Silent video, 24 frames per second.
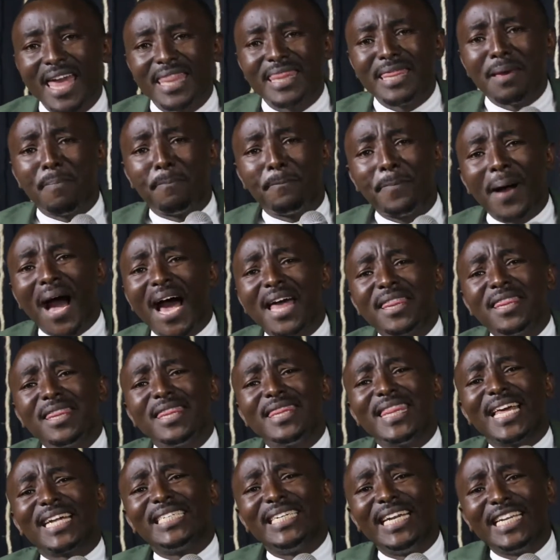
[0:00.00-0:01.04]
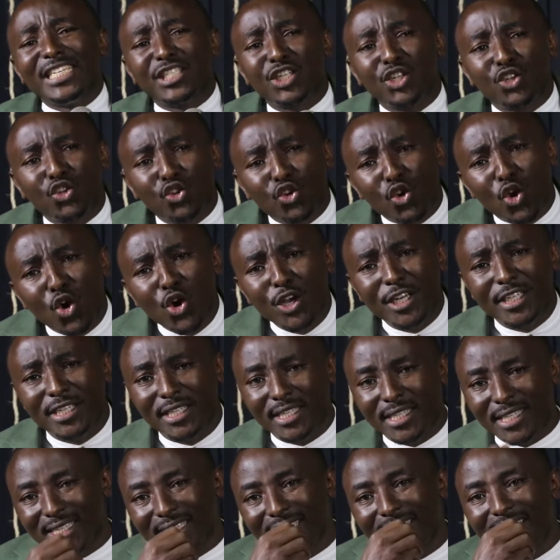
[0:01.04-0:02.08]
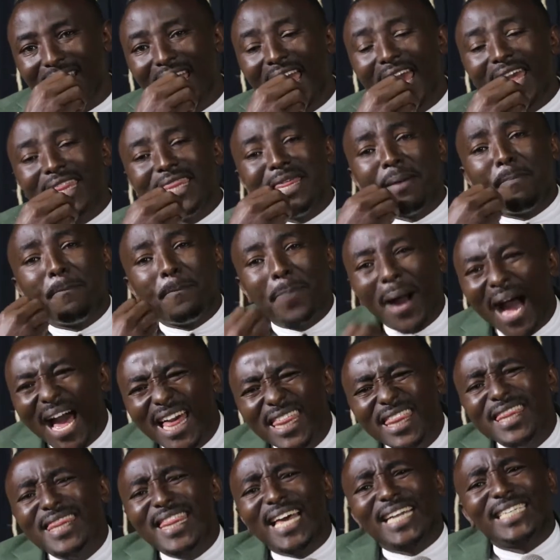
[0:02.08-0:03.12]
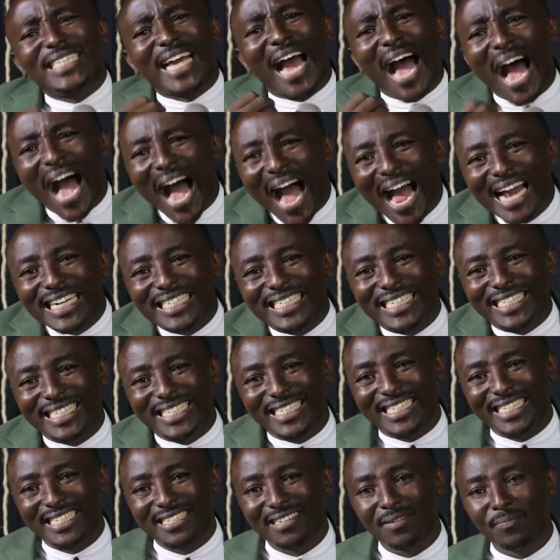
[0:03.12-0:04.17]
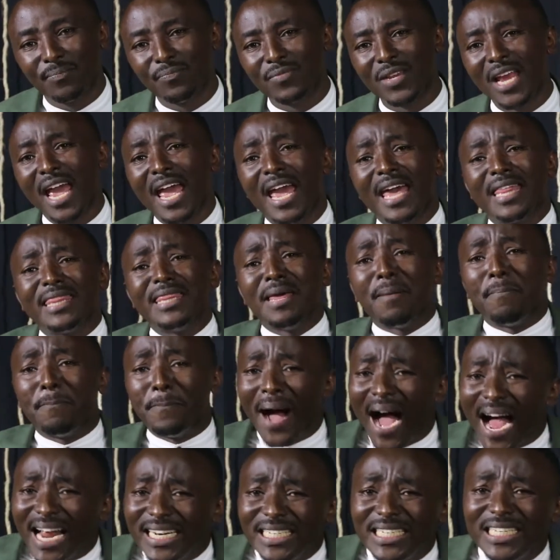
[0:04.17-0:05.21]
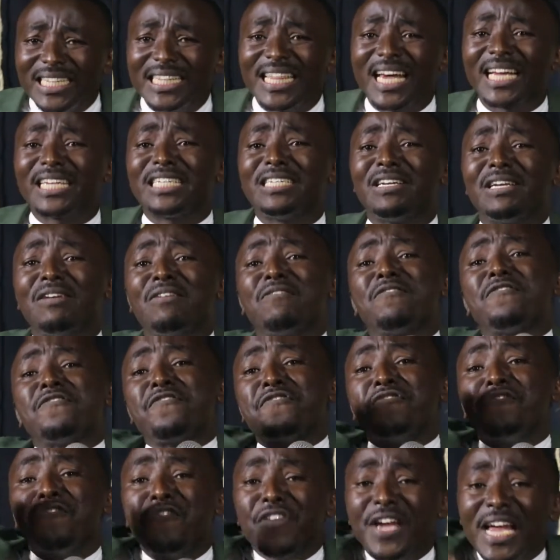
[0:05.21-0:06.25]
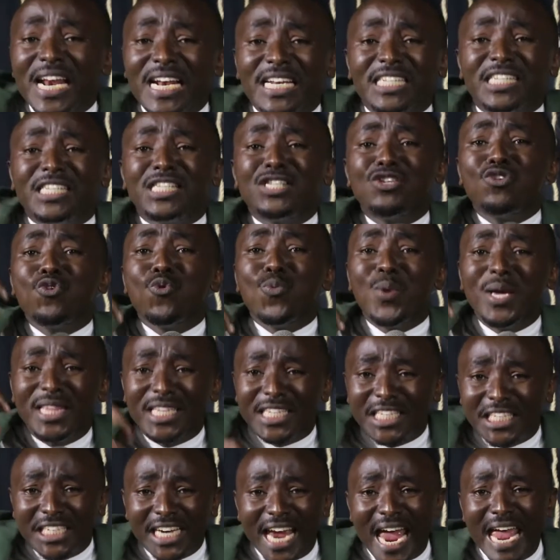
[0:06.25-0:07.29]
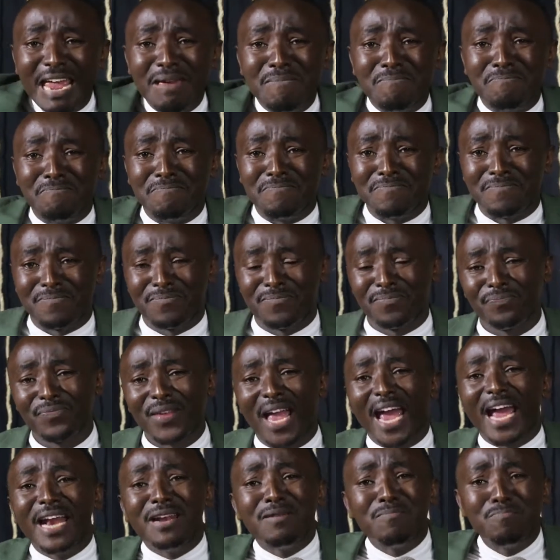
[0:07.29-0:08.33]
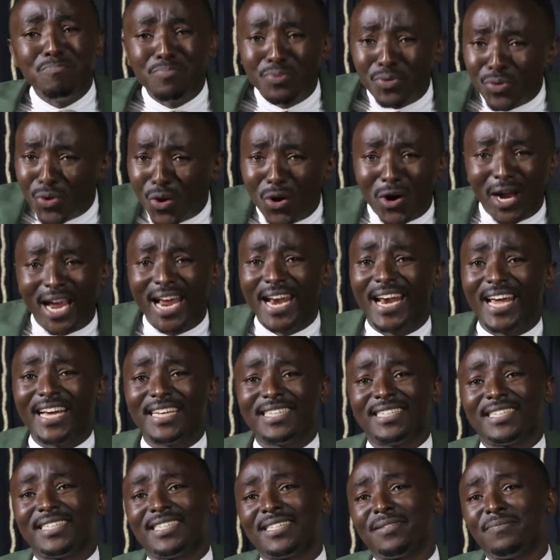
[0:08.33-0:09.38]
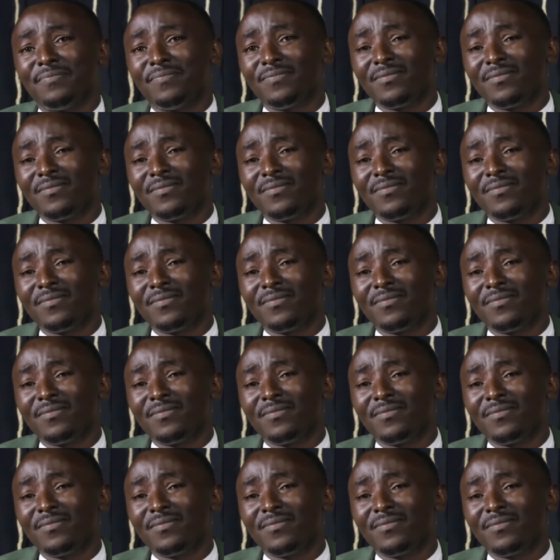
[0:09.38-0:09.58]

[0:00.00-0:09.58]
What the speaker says: the path that destroys, the path that hurts, the path that fills you with shame and brokenness,